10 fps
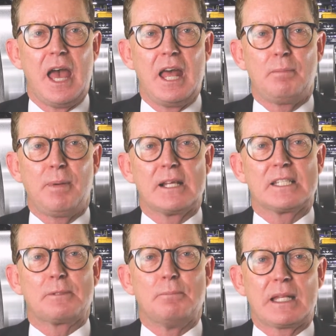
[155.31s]

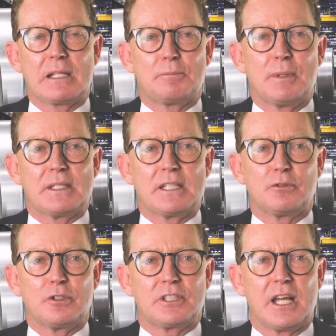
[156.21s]
N+'s metals business
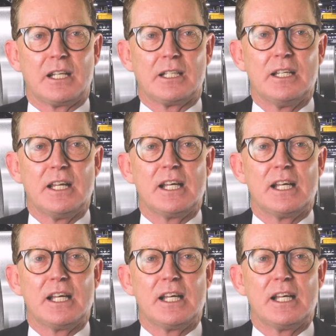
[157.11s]
Rusal